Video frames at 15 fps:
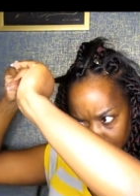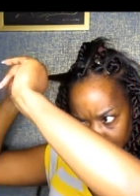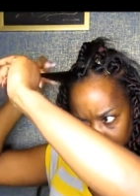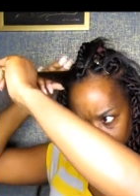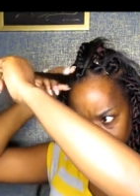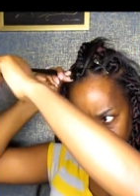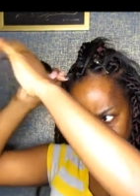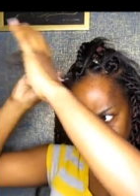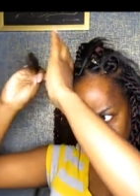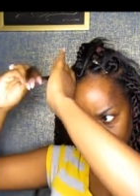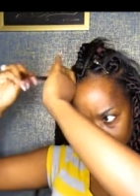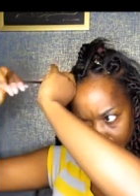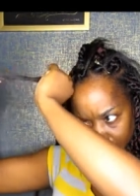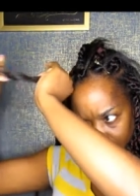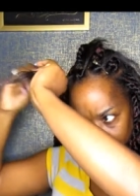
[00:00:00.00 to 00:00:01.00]
As I
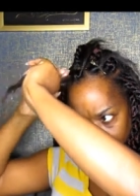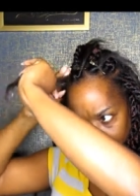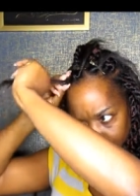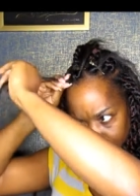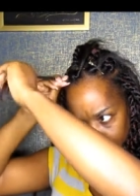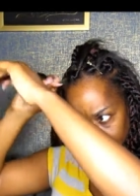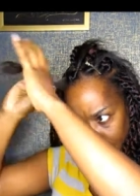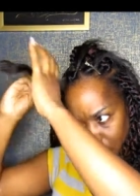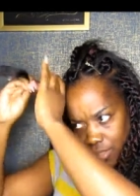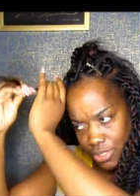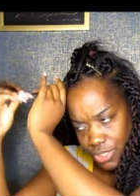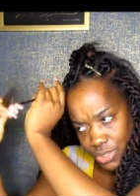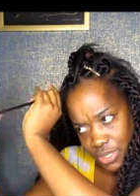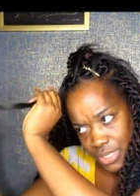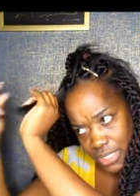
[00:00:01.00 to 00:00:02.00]
said, my hair is color
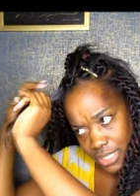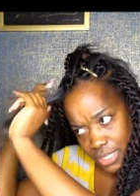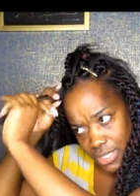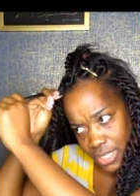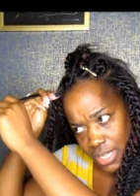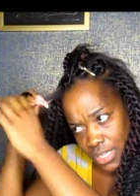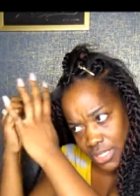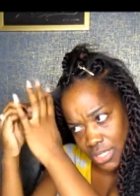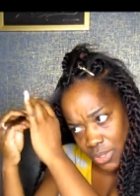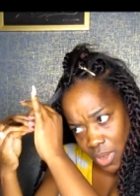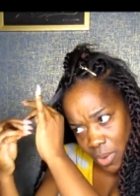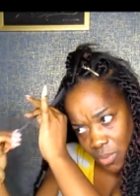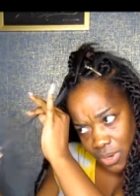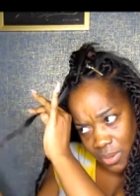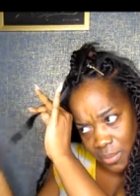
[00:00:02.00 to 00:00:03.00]
treated, so I
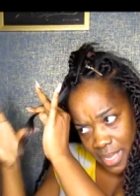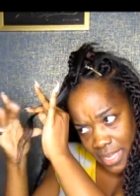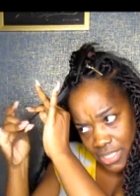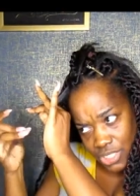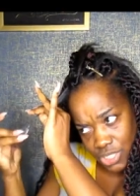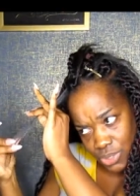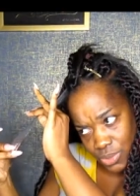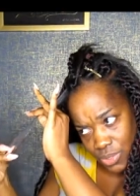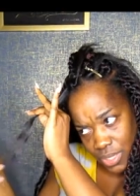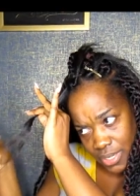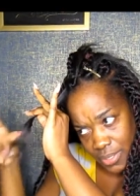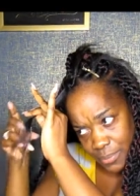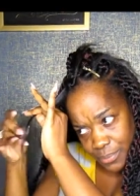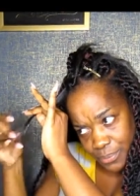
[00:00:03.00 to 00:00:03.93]
want to make sure